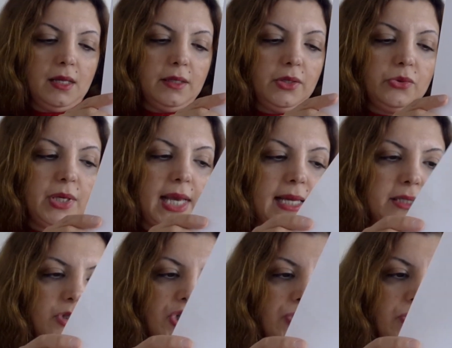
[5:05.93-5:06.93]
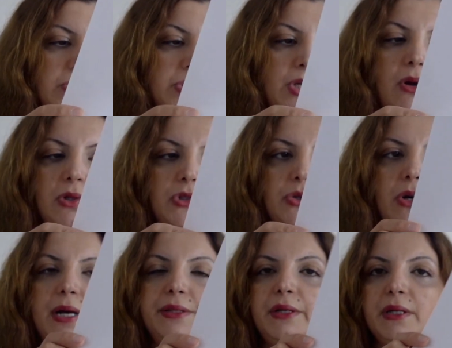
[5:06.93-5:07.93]
You can choose also
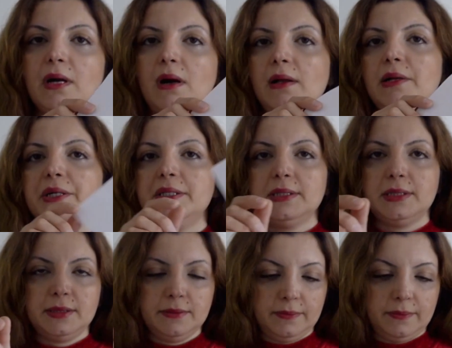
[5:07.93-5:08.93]
other colors.